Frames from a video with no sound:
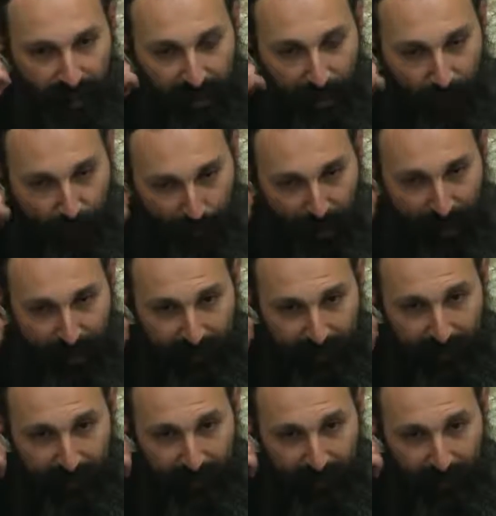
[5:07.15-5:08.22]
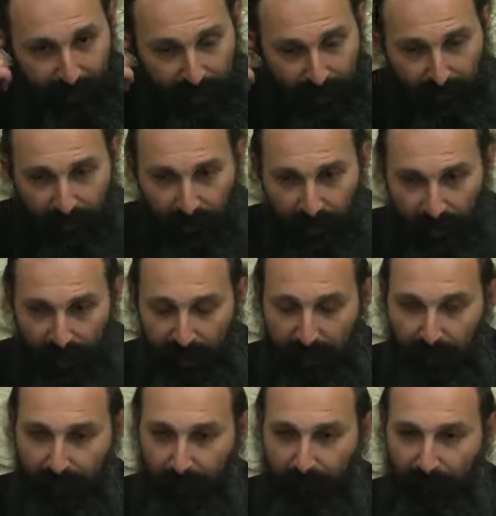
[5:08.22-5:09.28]
Now, practically saying, we're
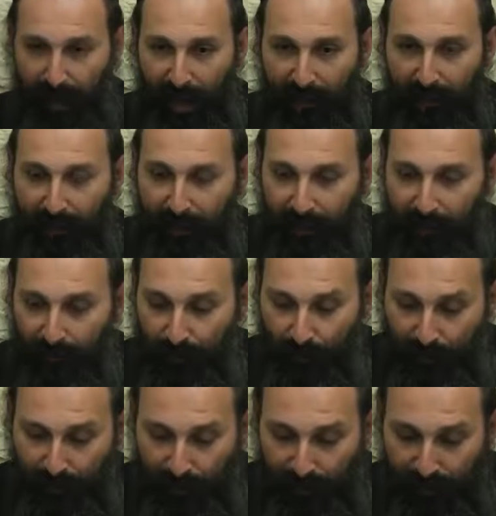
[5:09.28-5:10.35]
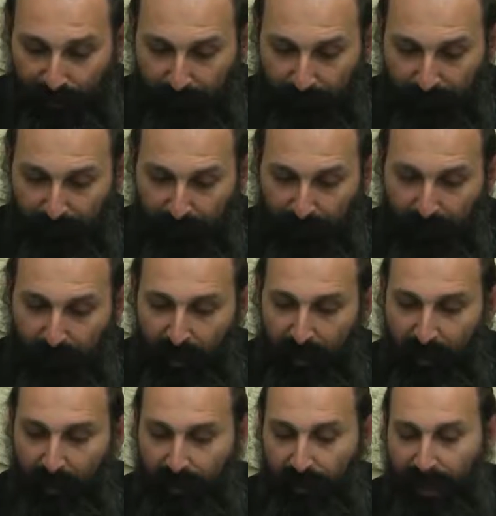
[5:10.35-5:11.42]
like applying things, what we're learning,
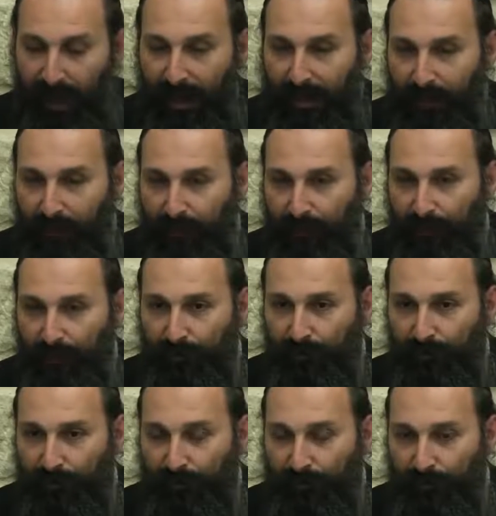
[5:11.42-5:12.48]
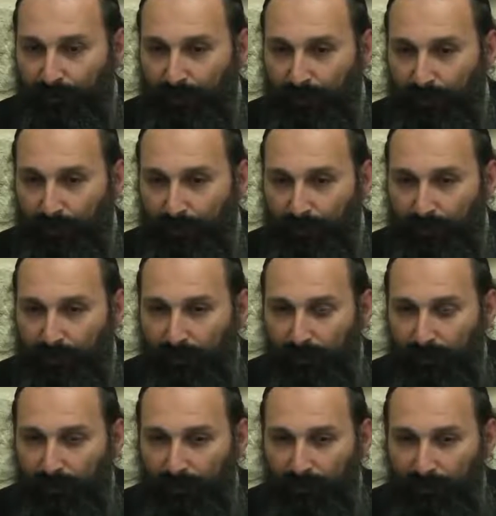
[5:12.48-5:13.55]
is I need to
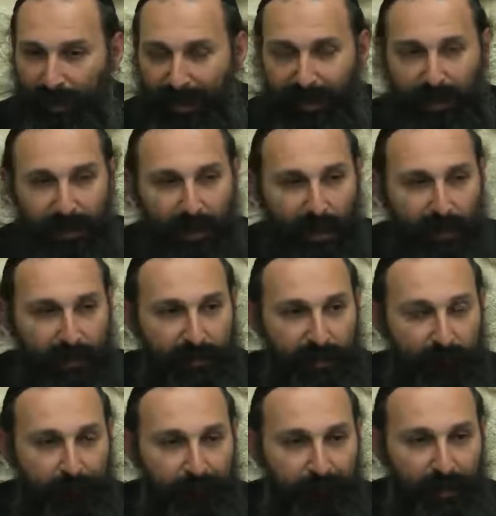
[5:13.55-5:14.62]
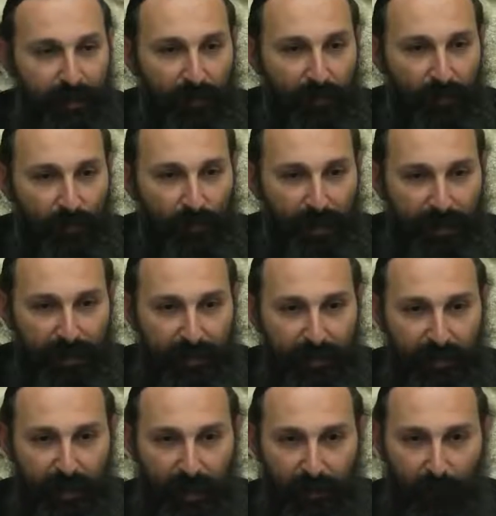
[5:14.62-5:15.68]
recognize when
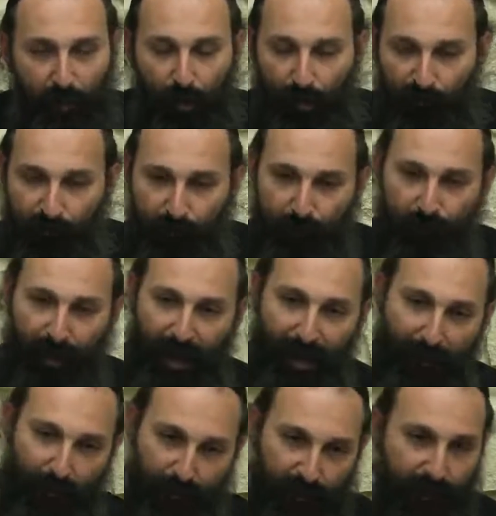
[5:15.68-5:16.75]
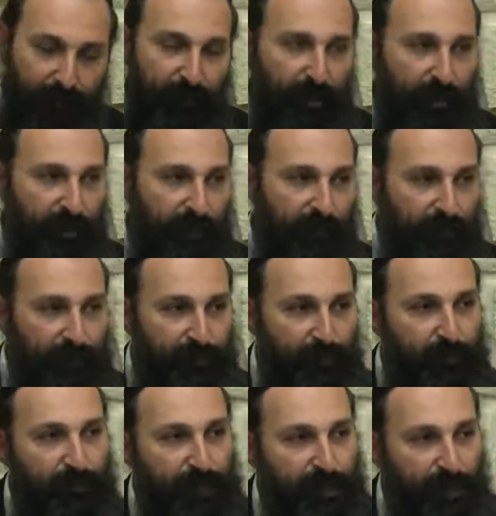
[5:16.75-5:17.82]
I'm overpowering myself with
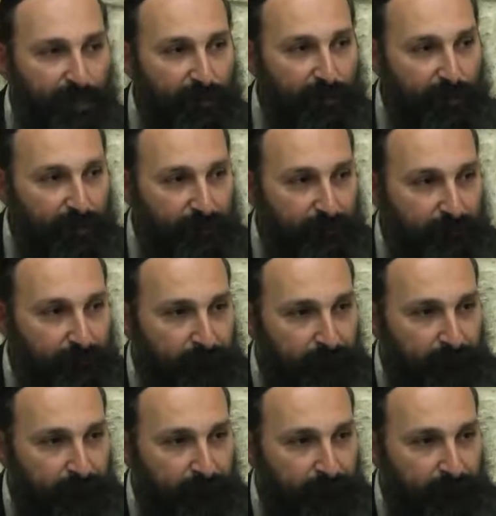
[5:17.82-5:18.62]
too much energy.